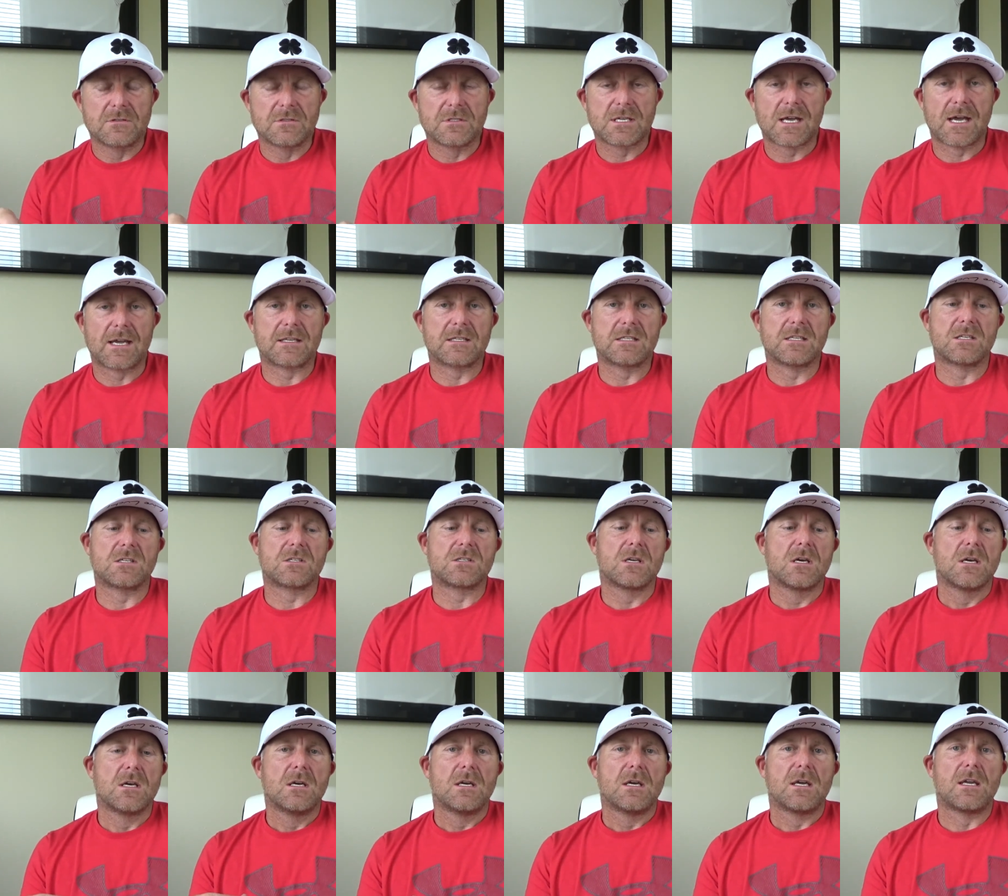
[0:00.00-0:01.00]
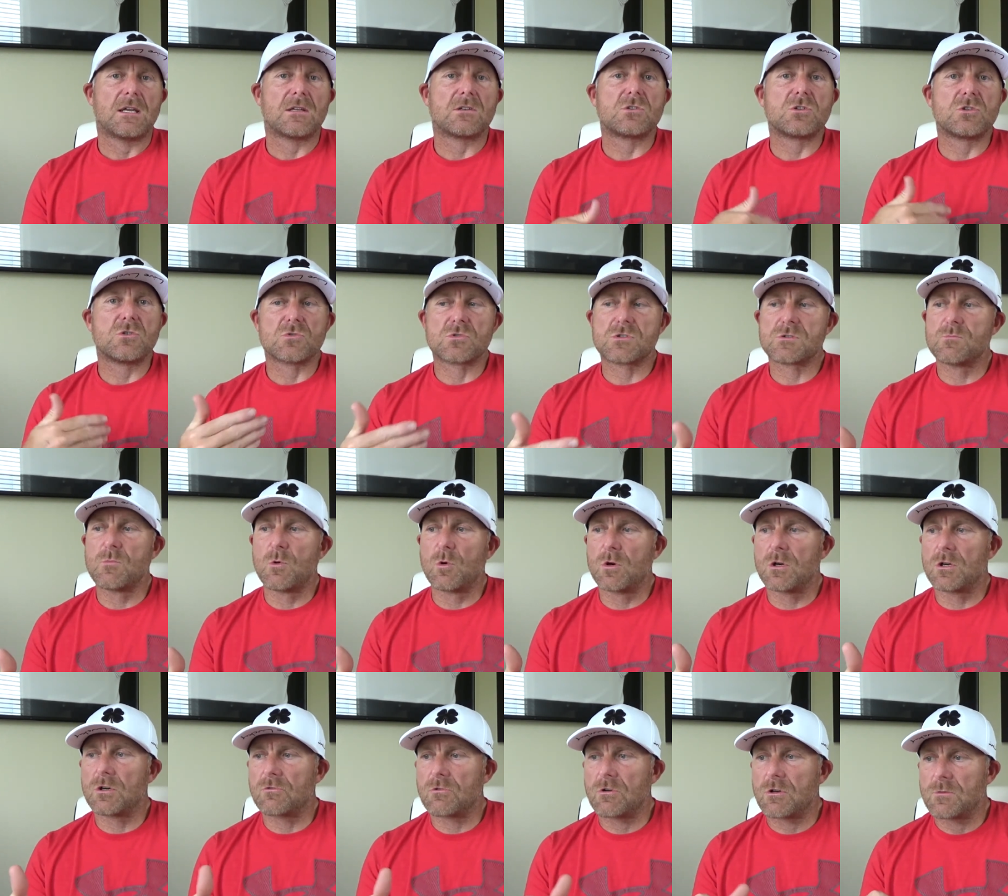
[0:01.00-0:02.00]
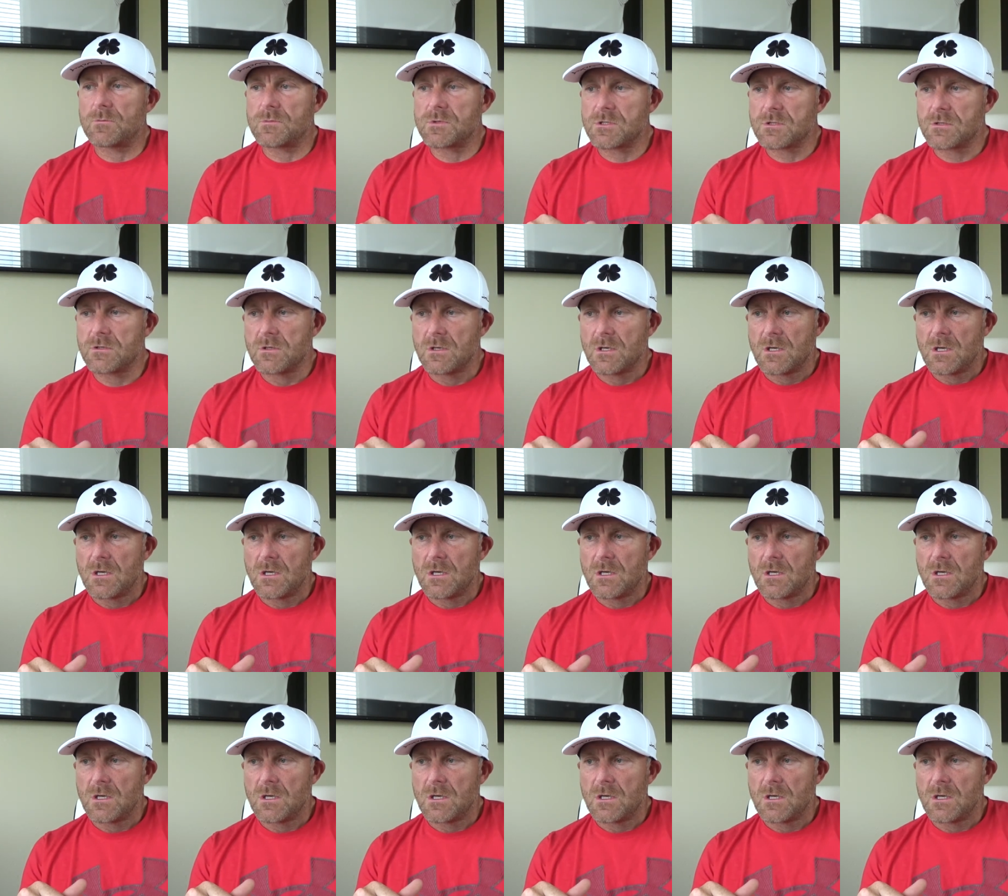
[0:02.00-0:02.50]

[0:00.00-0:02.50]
tactics into your smaller groups.